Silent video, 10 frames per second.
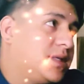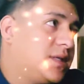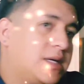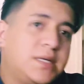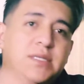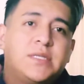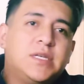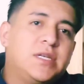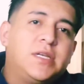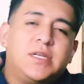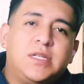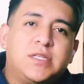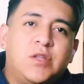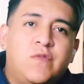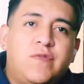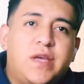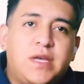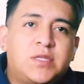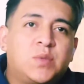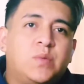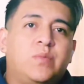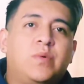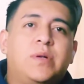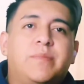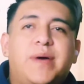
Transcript: nice. Snowflakes. We're in the